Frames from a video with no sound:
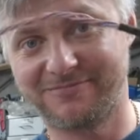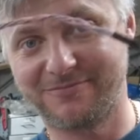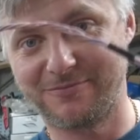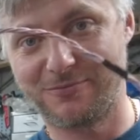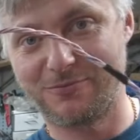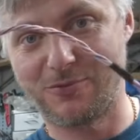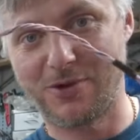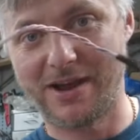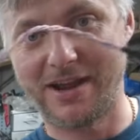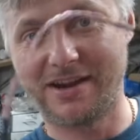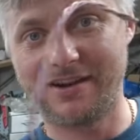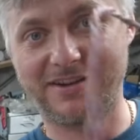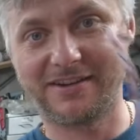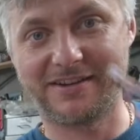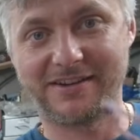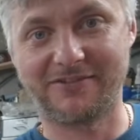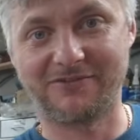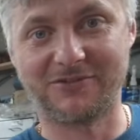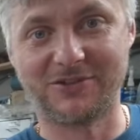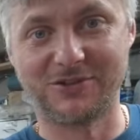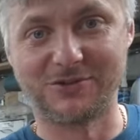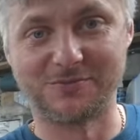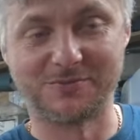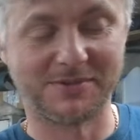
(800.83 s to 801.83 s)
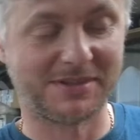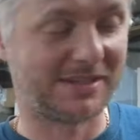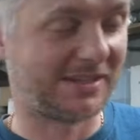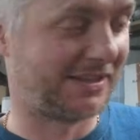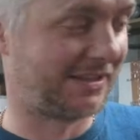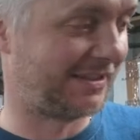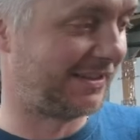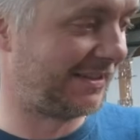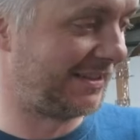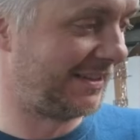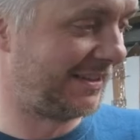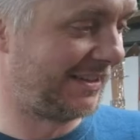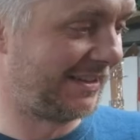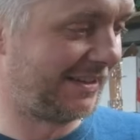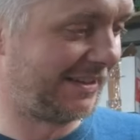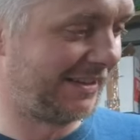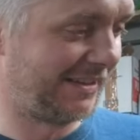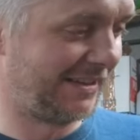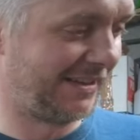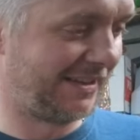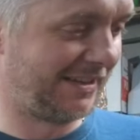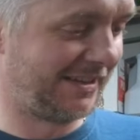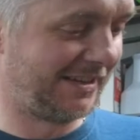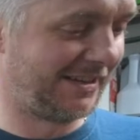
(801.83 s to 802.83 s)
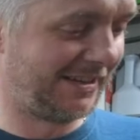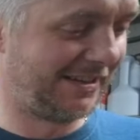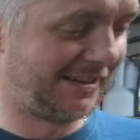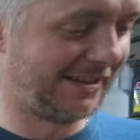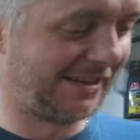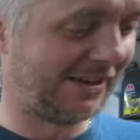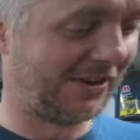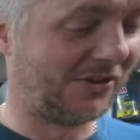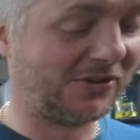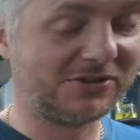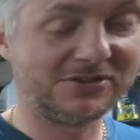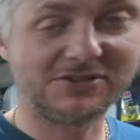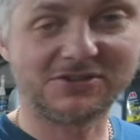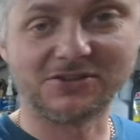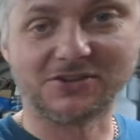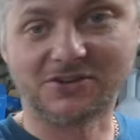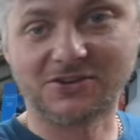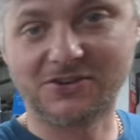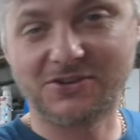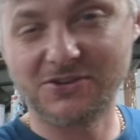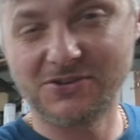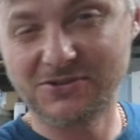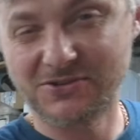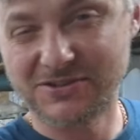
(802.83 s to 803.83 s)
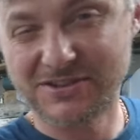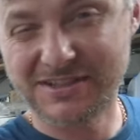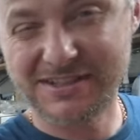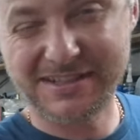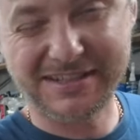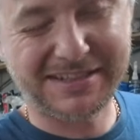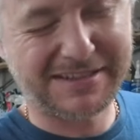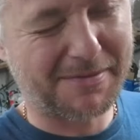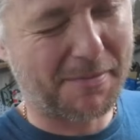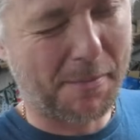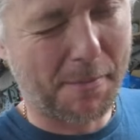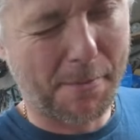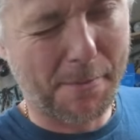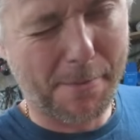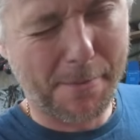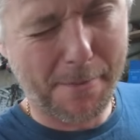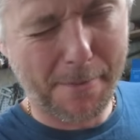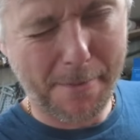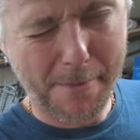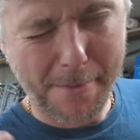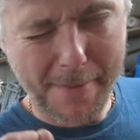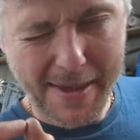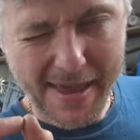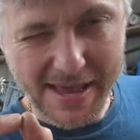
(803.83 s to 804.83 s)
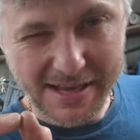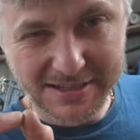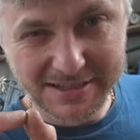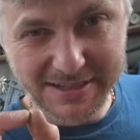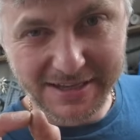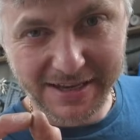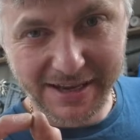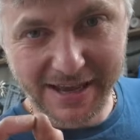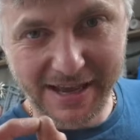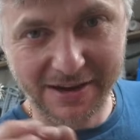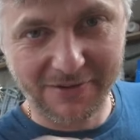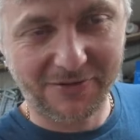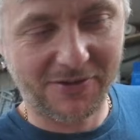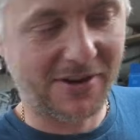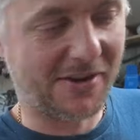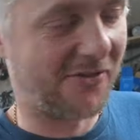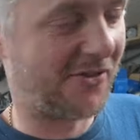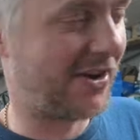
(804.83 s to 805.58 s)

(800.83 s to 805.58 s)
wiring looms and also cooks amazing egg fried